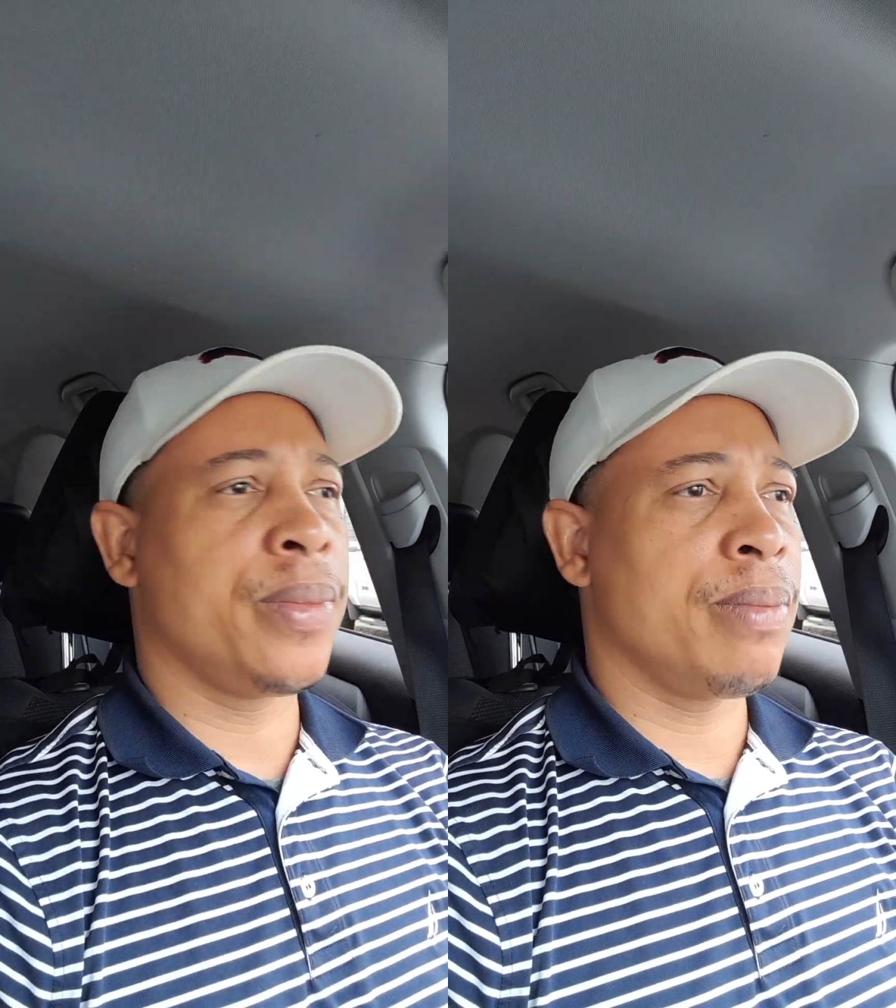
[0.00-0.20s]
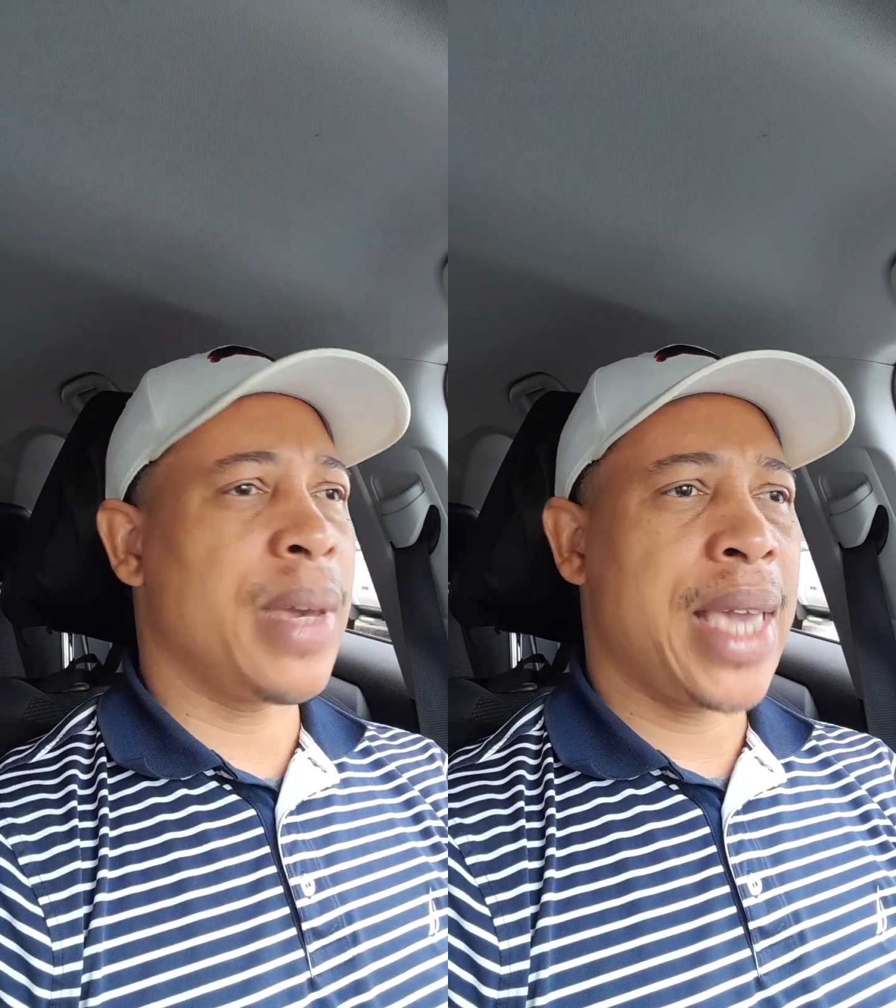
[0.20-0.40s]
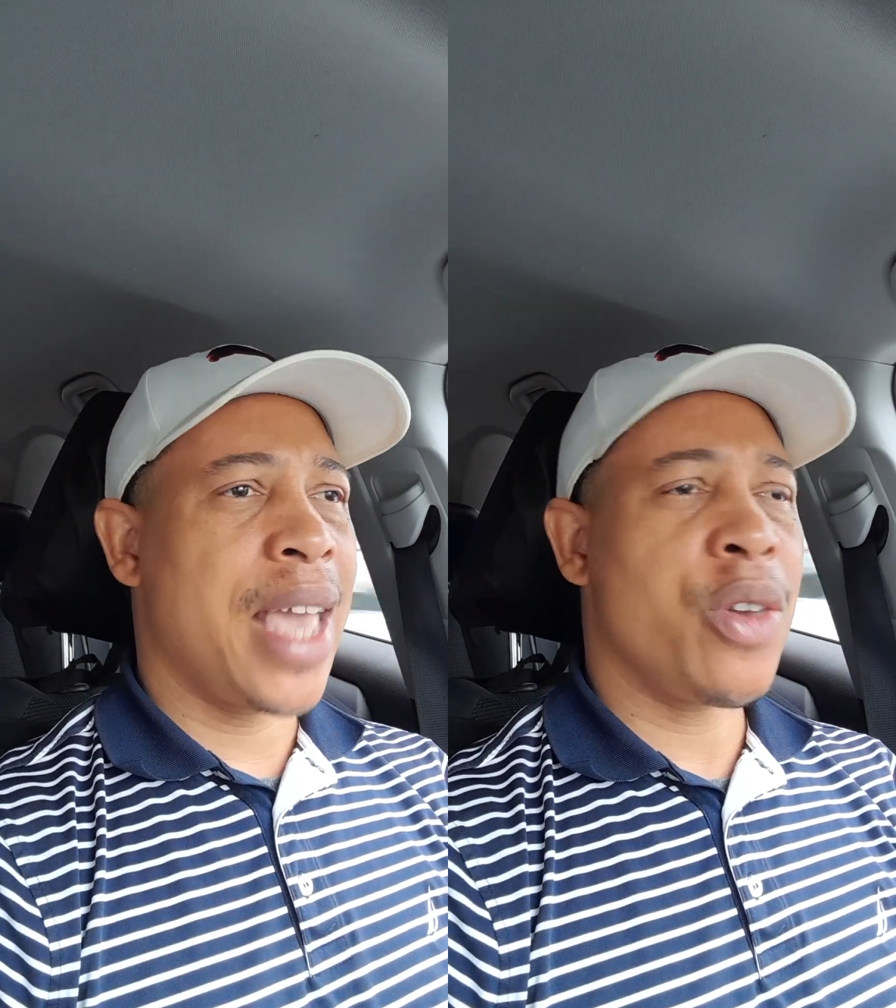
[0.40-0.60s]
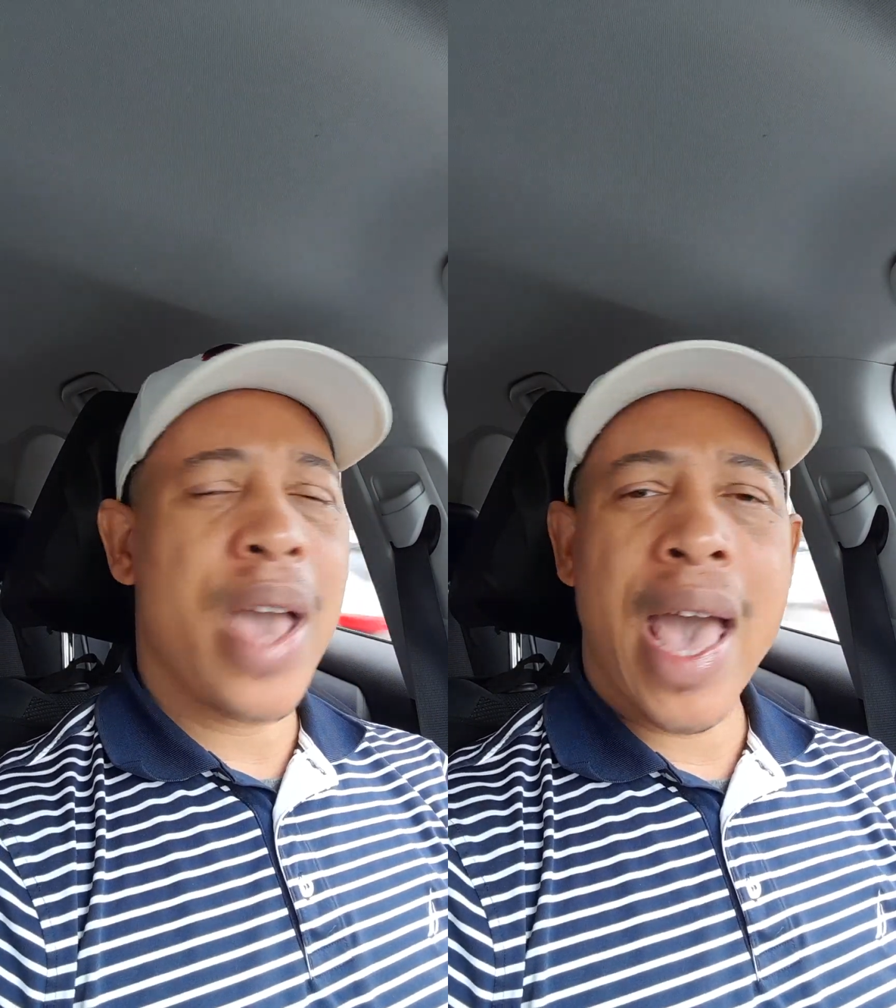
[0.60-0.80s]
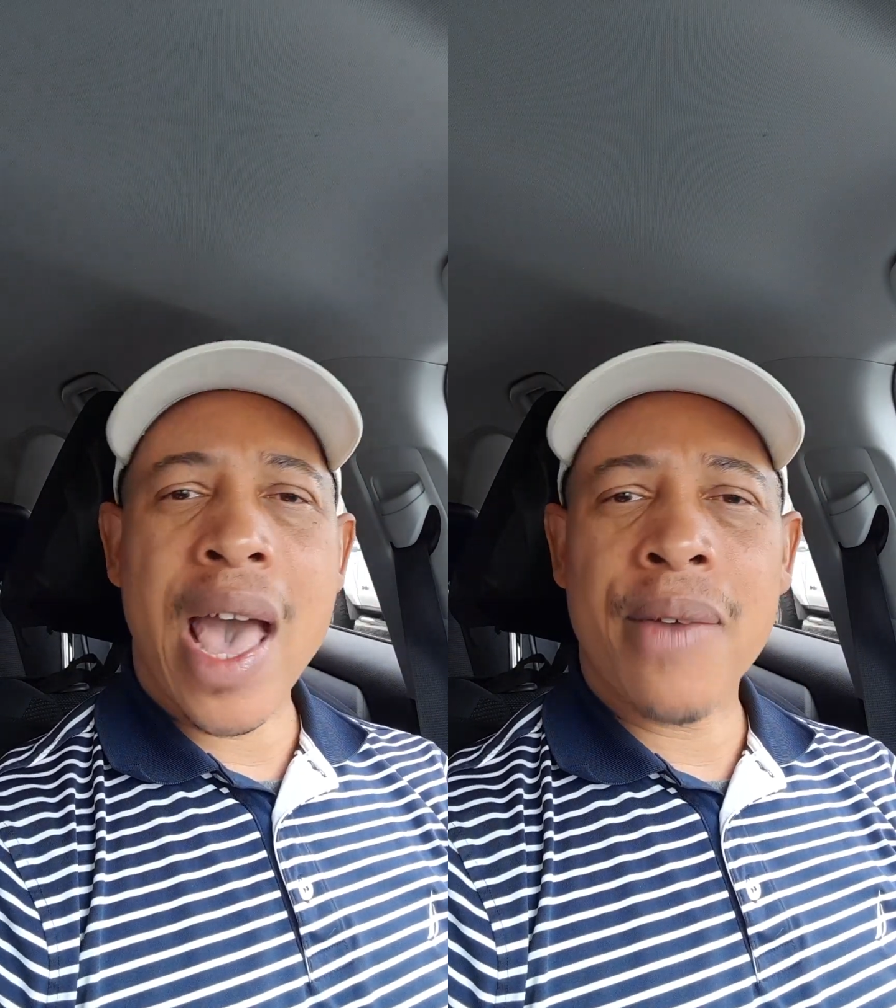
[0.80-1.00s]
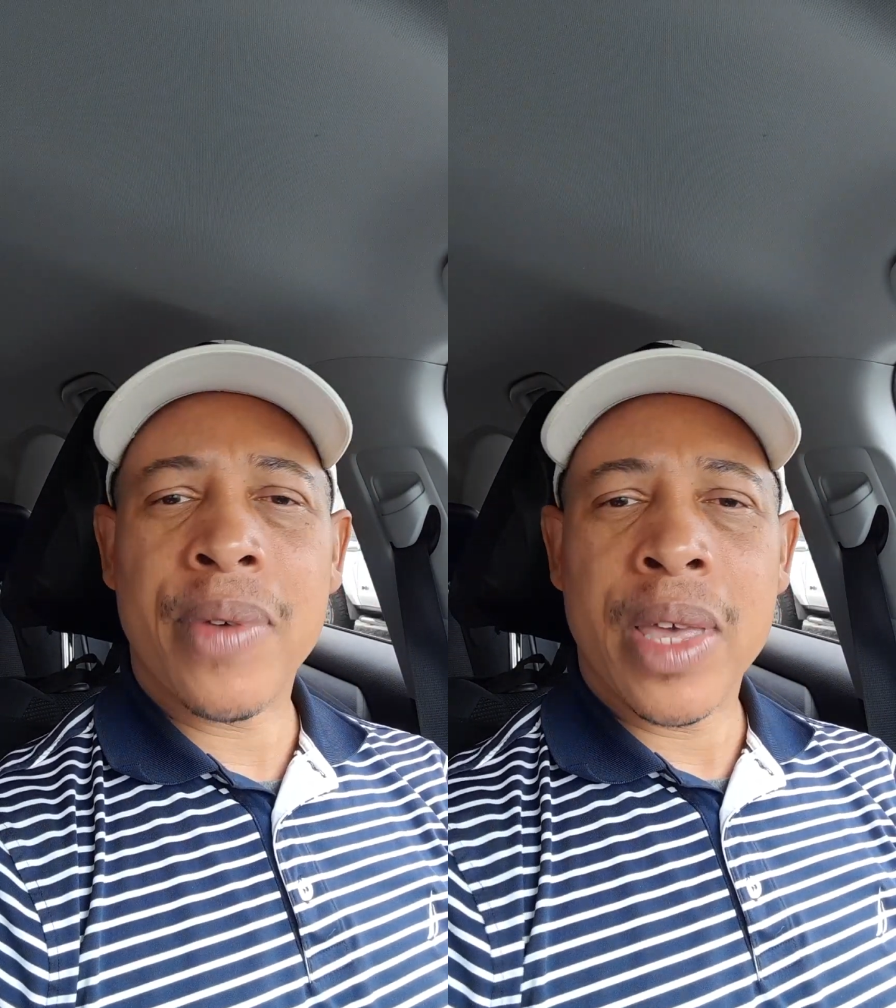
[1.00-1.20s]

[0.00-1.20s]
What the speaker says: But yet you have